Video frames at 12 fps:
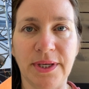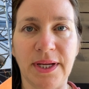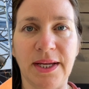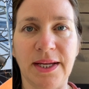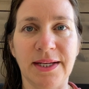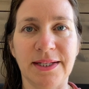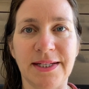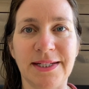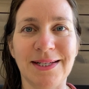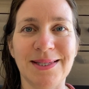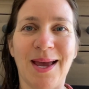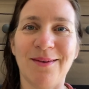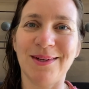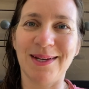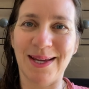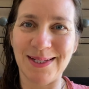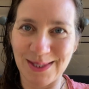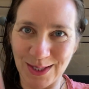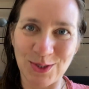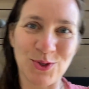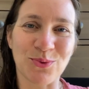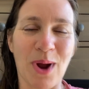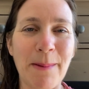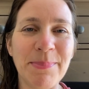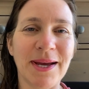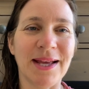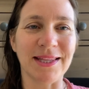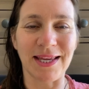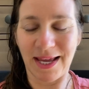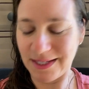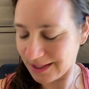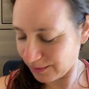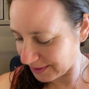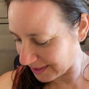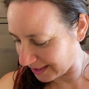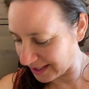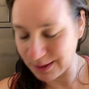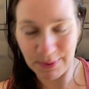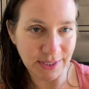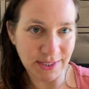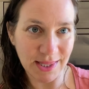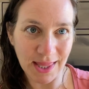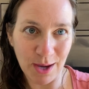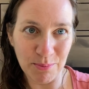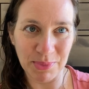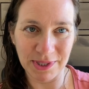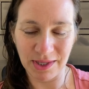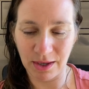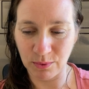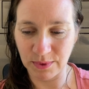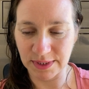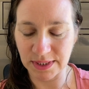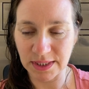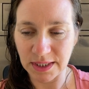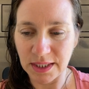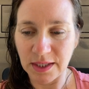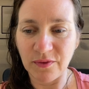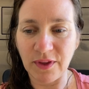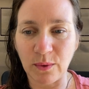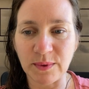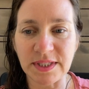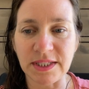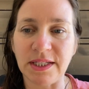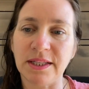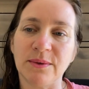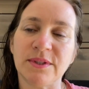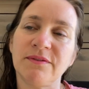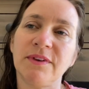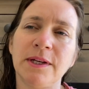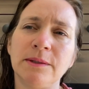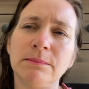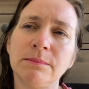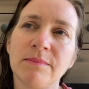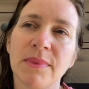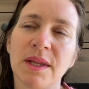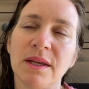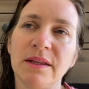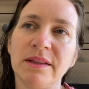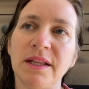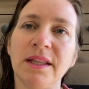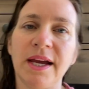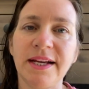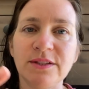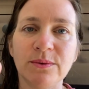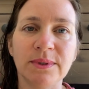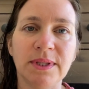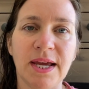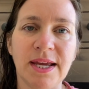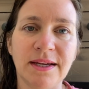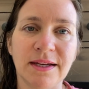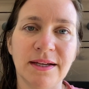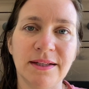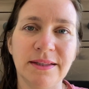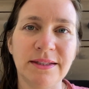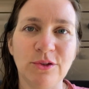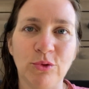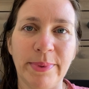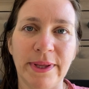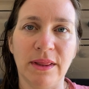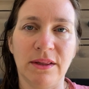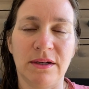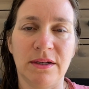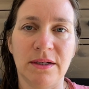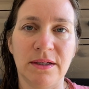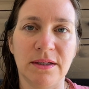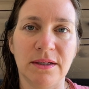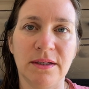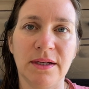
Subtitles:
And it does have a nice like drop at the end. I wasn't expecting that, but that was neat. That was fun. The lines were like a little bit long.